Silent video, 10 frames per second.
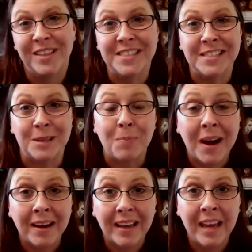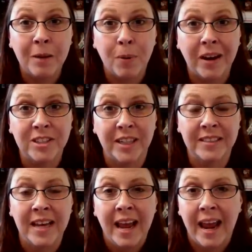This is the Potcake
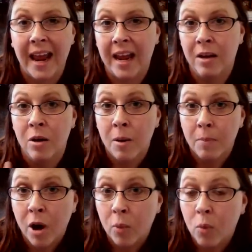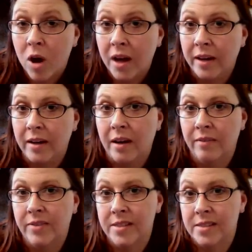Project and part one
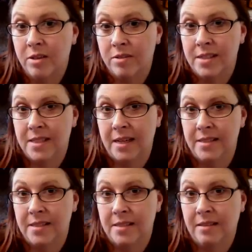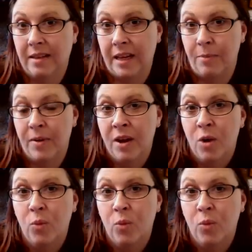of the series on sleep.